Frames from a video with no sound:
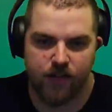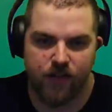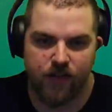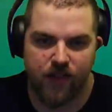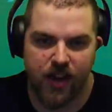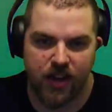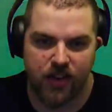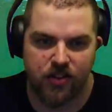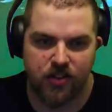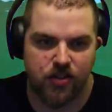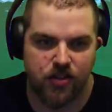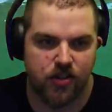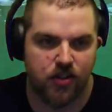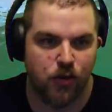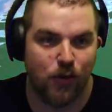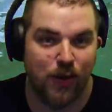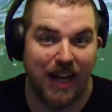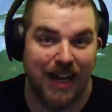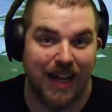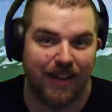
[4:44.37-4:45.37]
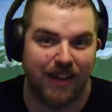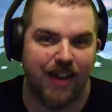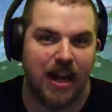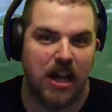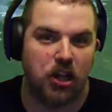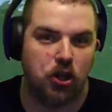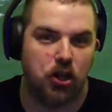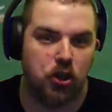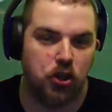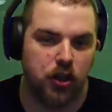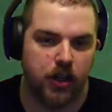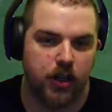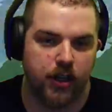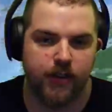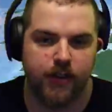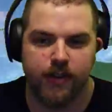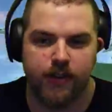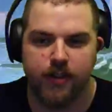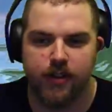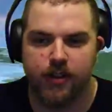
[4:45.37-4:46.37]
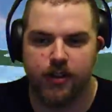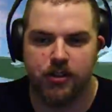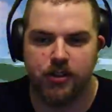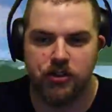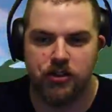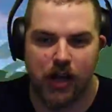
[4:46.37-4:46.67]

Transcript: fish to eat and cook. You